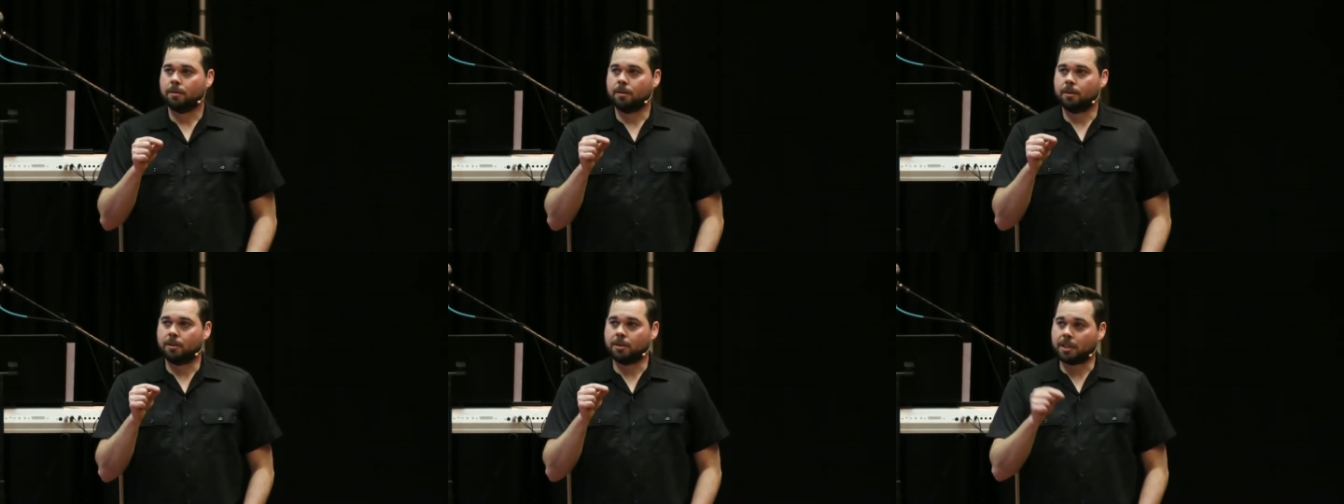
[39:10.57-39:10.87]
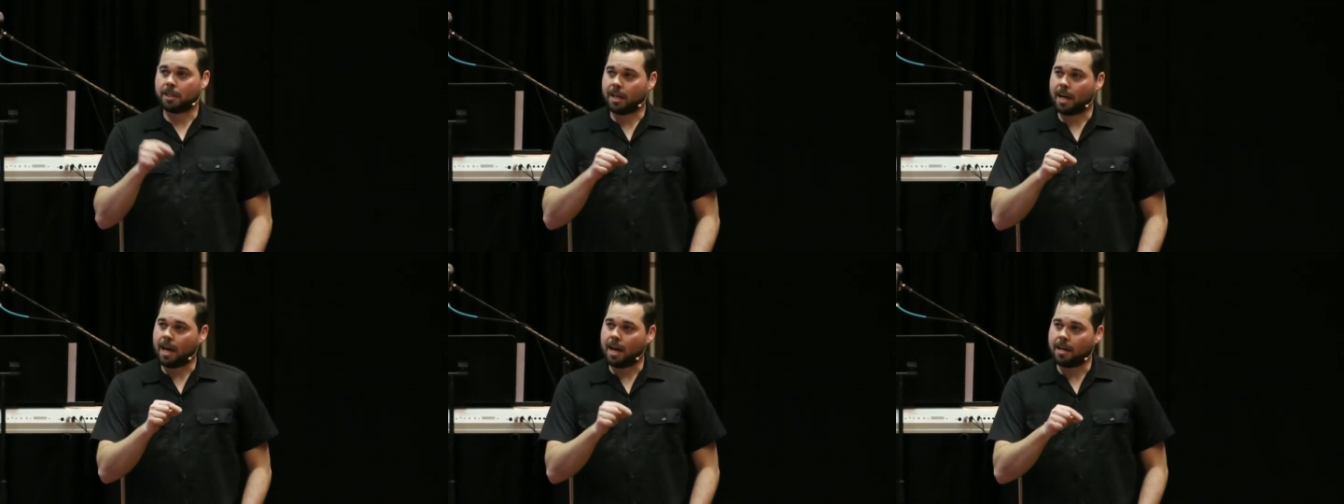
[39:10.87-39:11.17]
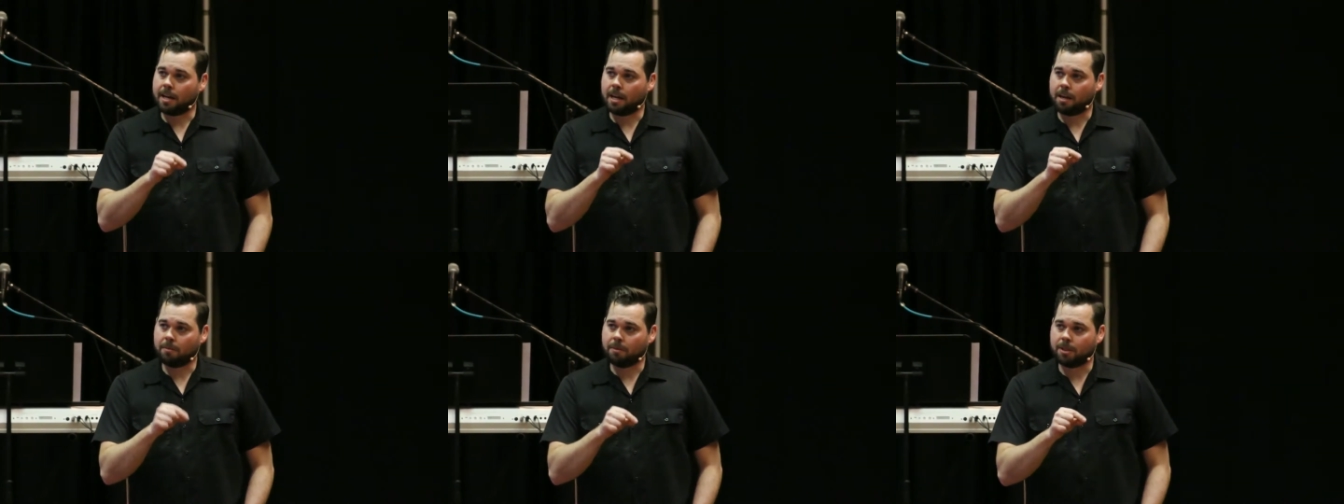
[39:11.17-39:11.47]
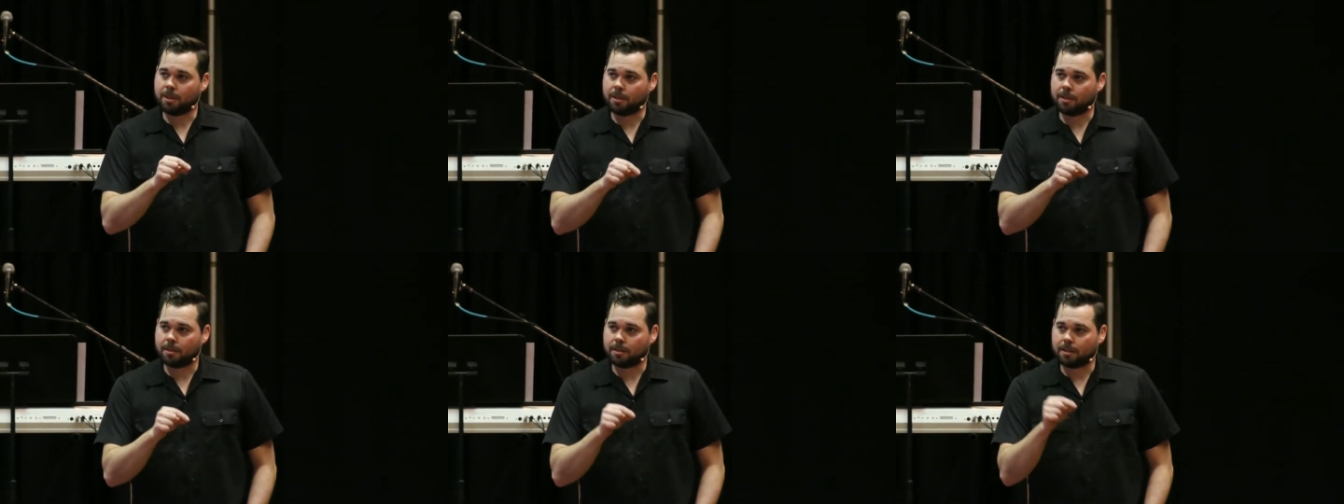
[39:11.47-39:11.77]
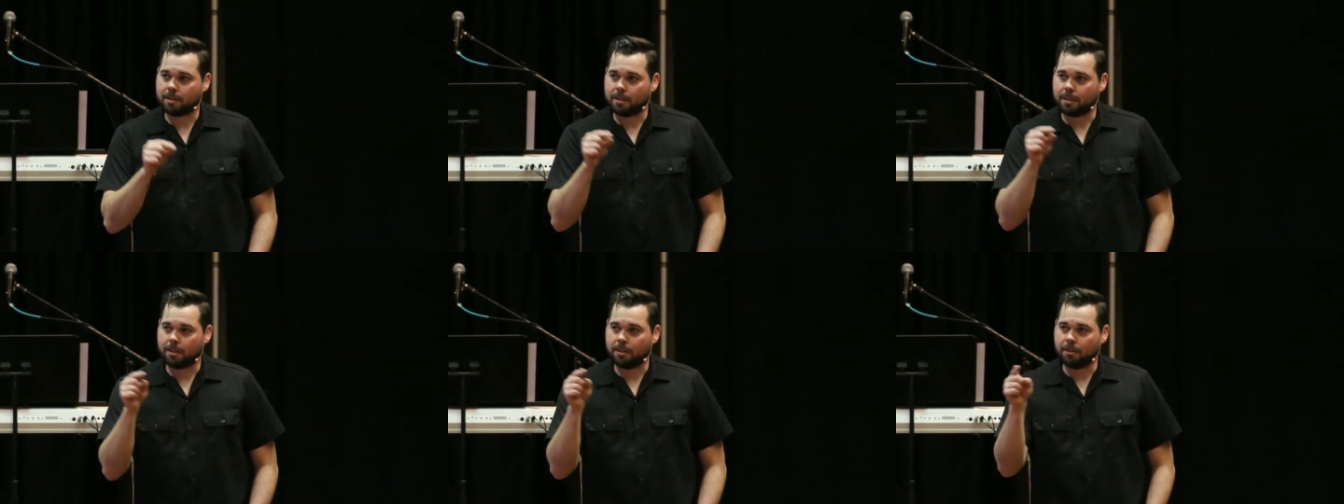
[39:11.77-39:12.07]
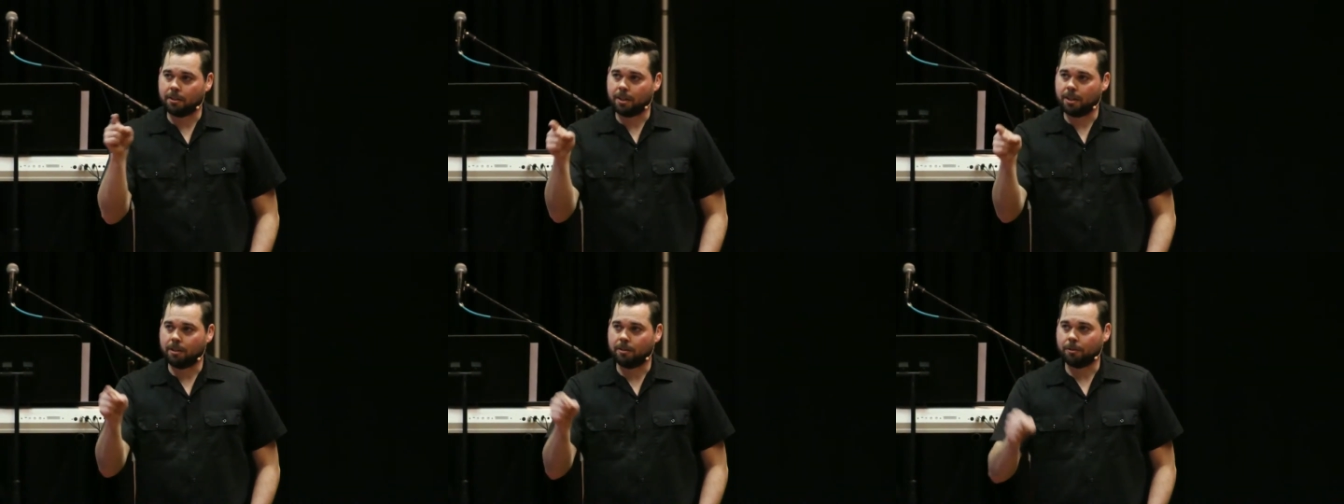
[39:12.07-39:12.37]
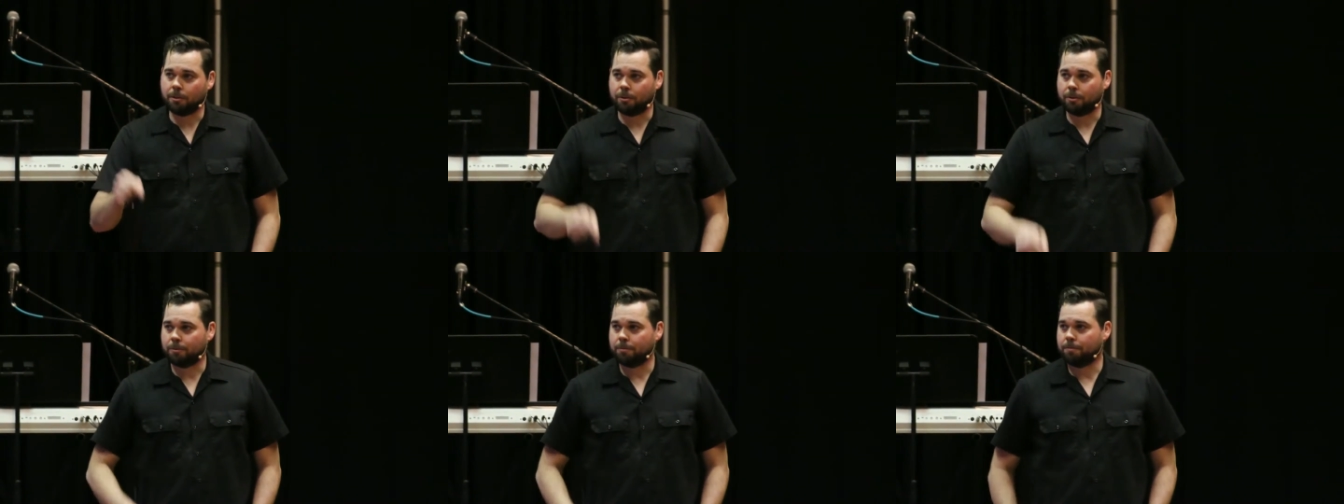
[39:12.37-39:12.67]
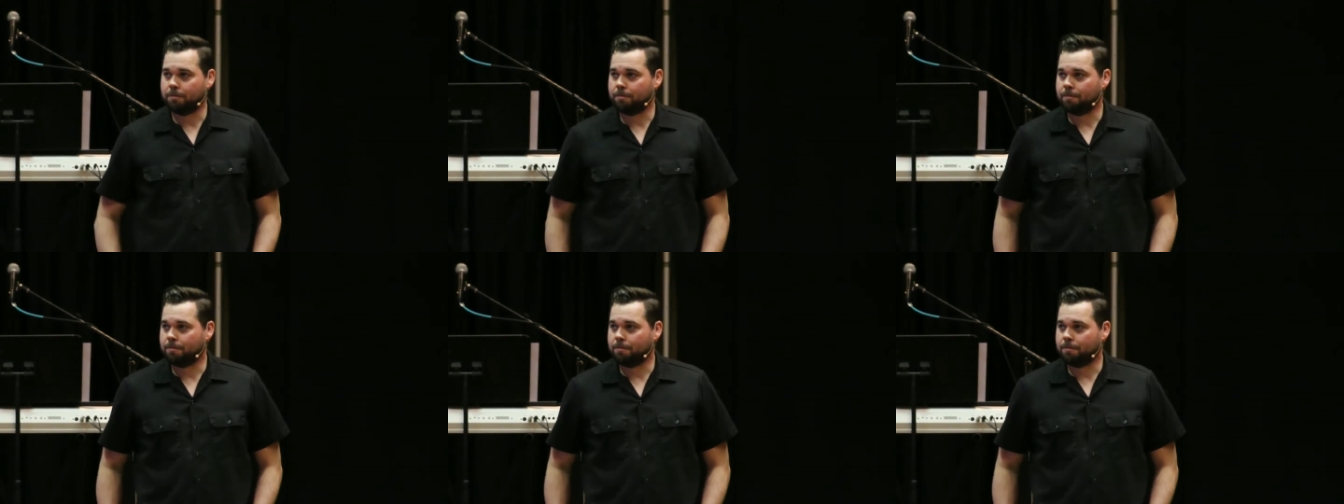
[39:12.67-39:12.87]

There's a guy named Jesus and he'll heal you.